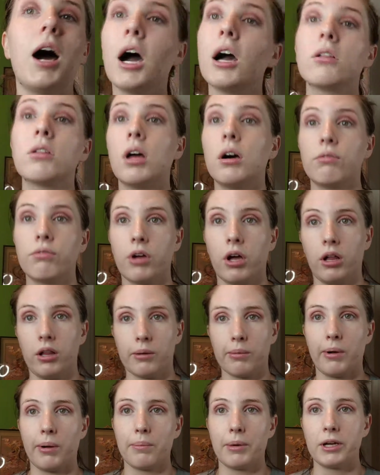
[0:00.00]
I love
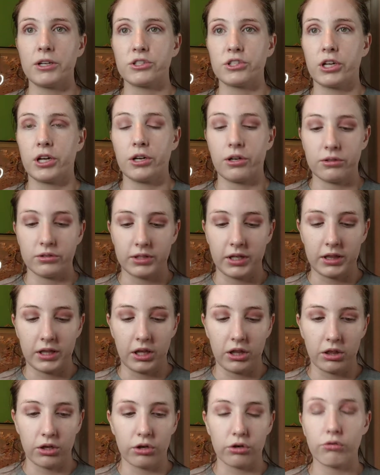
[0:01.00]
ColourPop eyeshadows. I
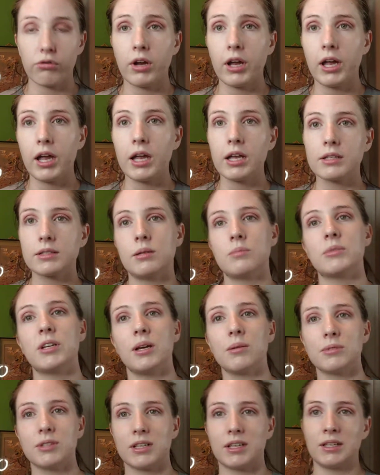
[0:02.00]
think they're great.
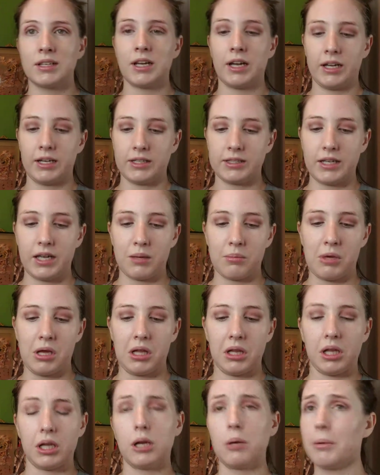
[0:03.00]
Sometimes it can kind of take me
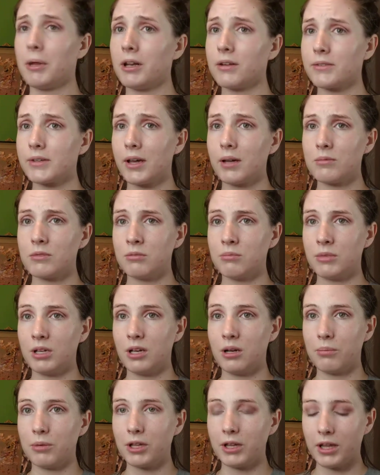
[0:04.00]
a little bit of time to
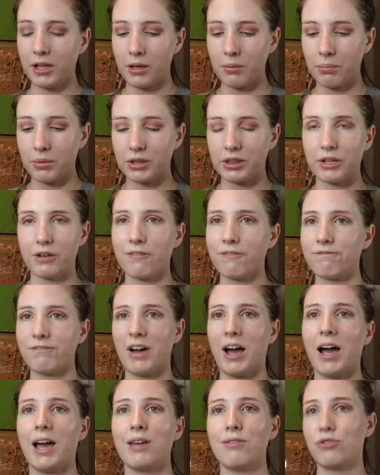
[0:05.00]
manipulate, but they're
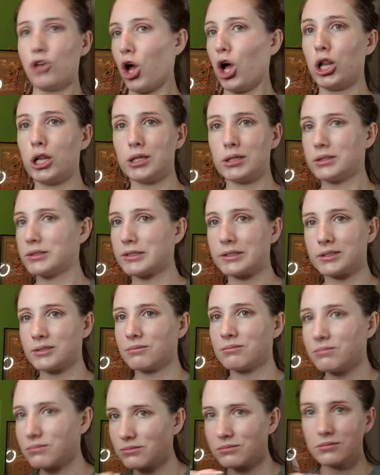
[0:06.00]
$5
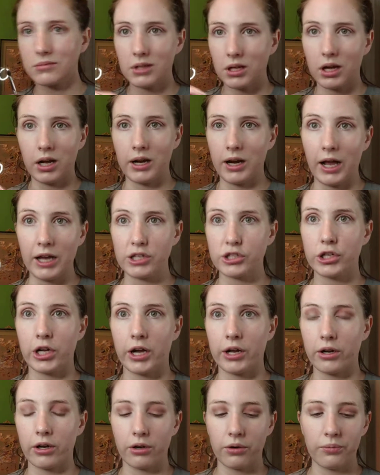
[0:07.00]
an
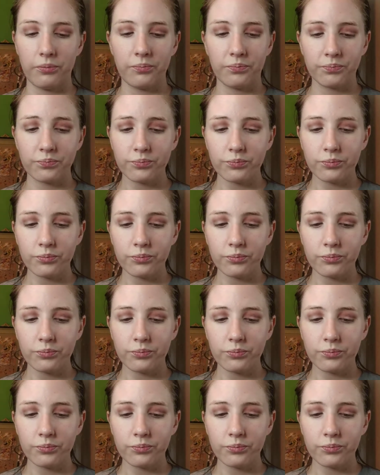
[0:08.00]
eyeshadow,